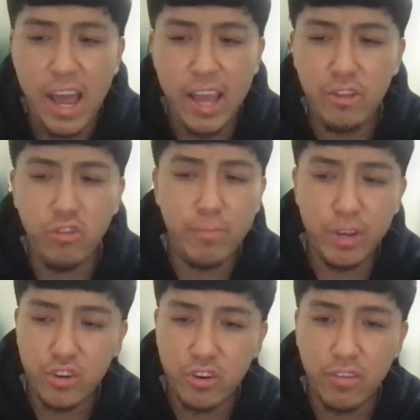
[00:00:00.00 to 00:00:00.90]
I do a
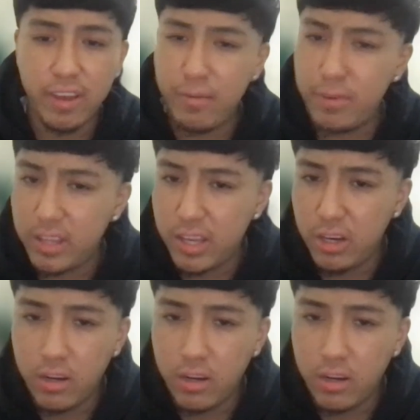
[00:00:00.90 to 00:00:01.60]
mixture of everything.